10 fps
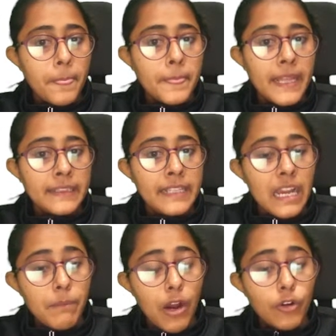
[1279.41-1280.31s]
Then the
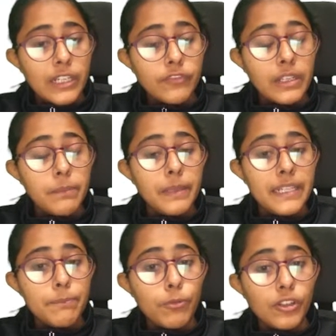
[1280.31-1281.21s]
amount, it will be
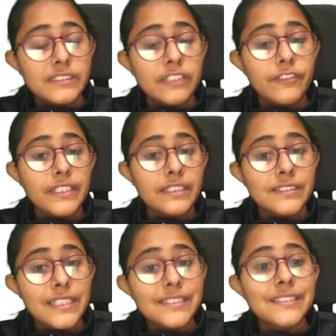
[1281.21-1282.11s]
deposited within
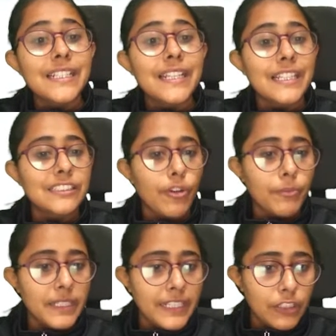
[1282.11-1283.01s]
60 days from
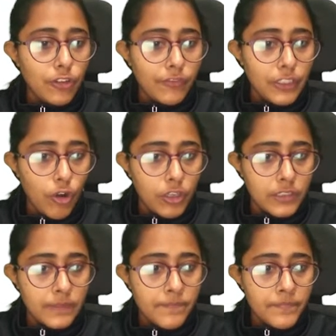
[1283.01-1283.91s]
the date of the order.